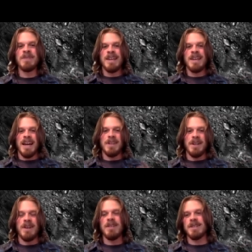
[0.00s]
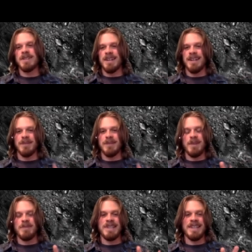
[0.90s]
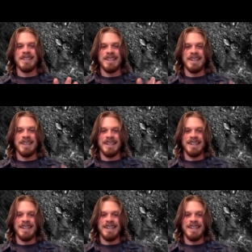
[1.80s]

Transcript: And the colors uh, represent, uh,